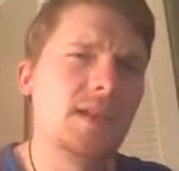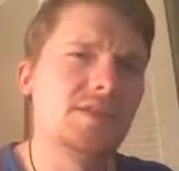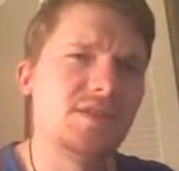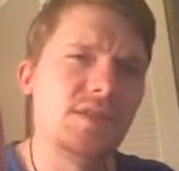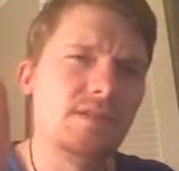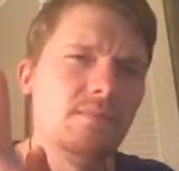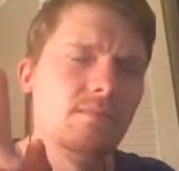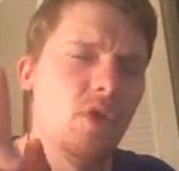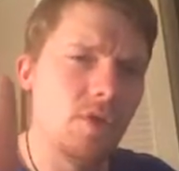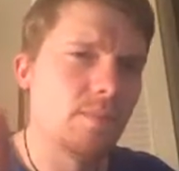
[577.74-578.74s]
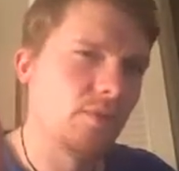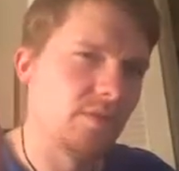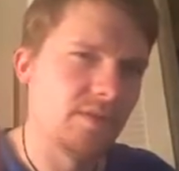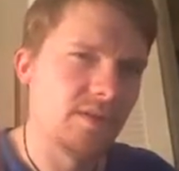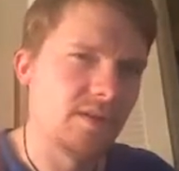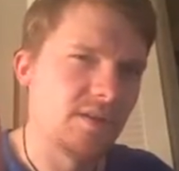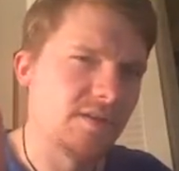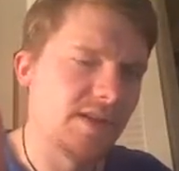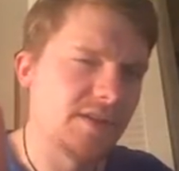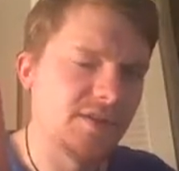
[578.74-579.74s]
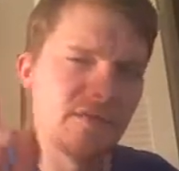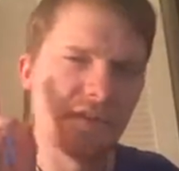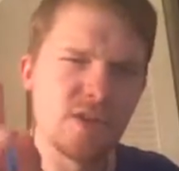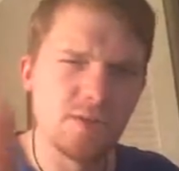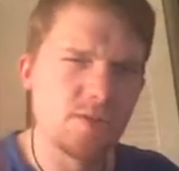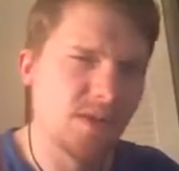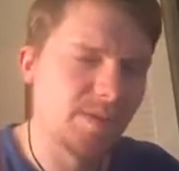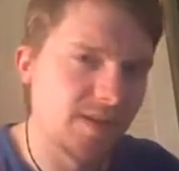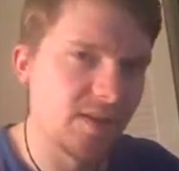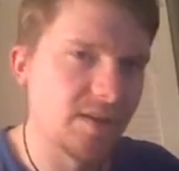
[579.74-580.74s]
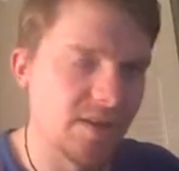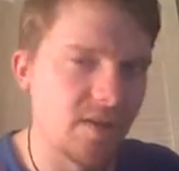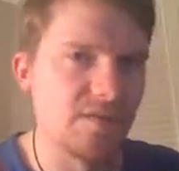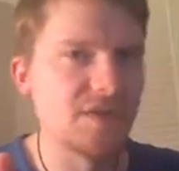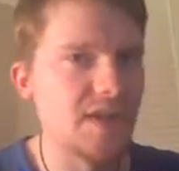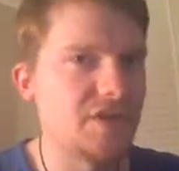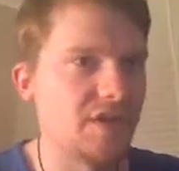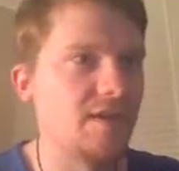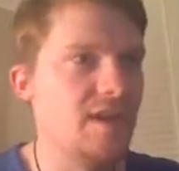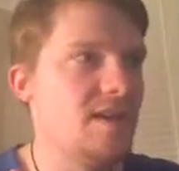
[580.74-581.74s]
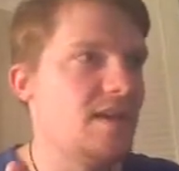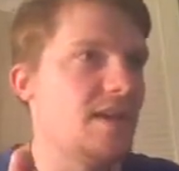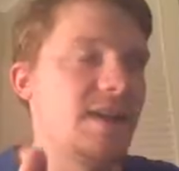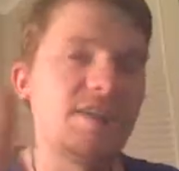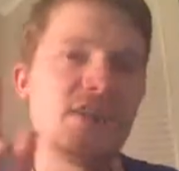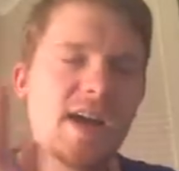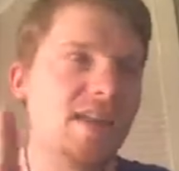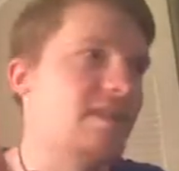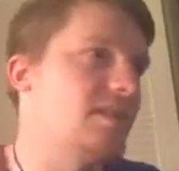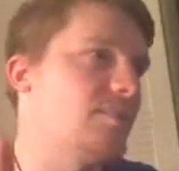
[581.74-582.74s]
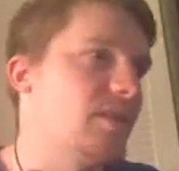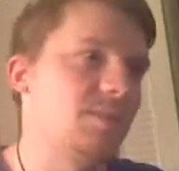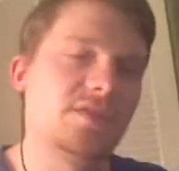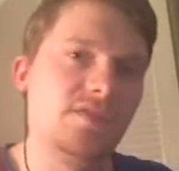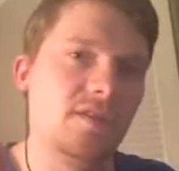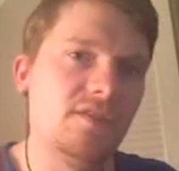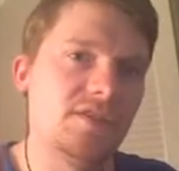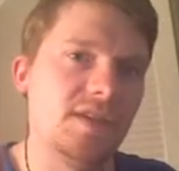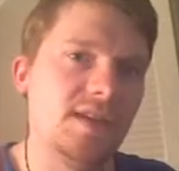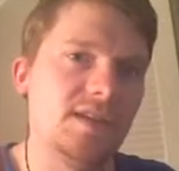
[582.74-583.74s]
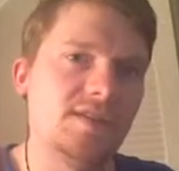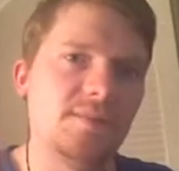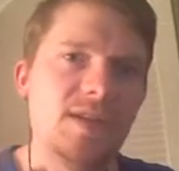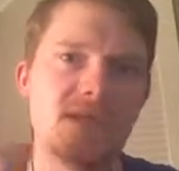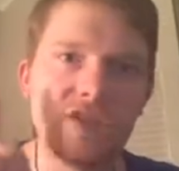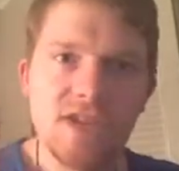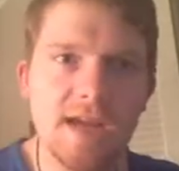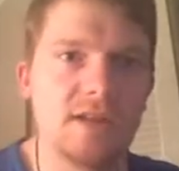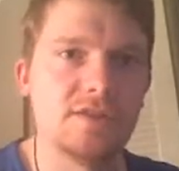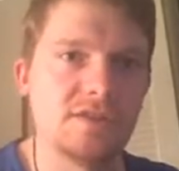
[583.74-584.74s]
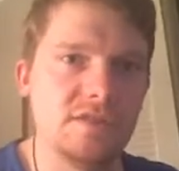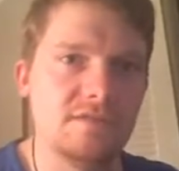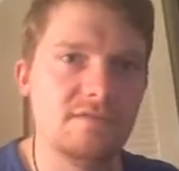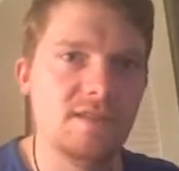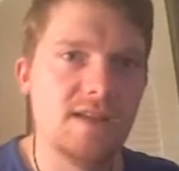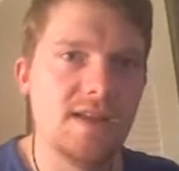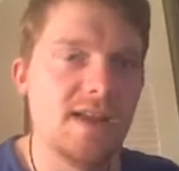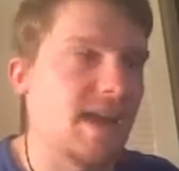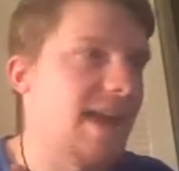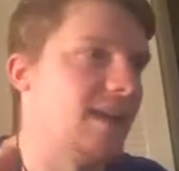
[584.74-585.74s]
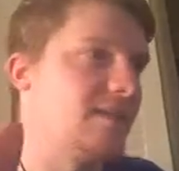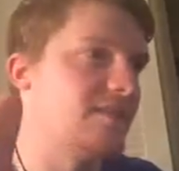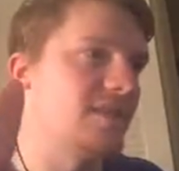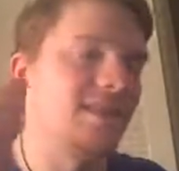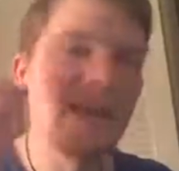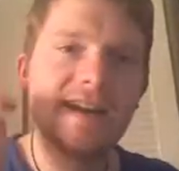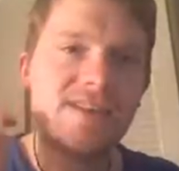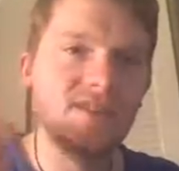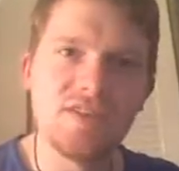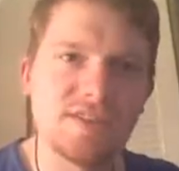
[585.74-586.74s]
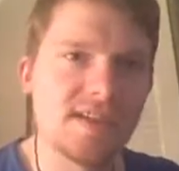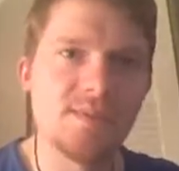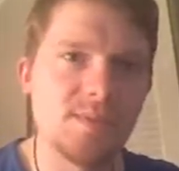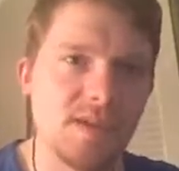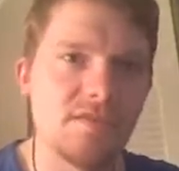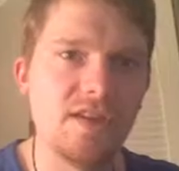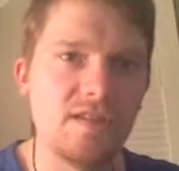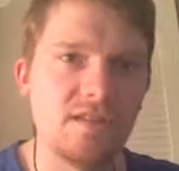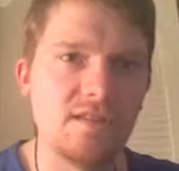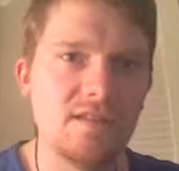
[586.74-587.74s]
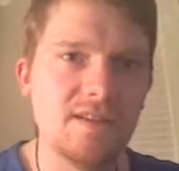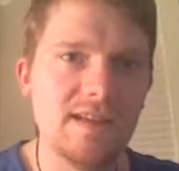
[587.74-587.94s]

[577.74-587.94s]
is more important in the context of the cultural libertarian conversation, is I think the purpose of university is to be challenged. And that is not the same as being offended.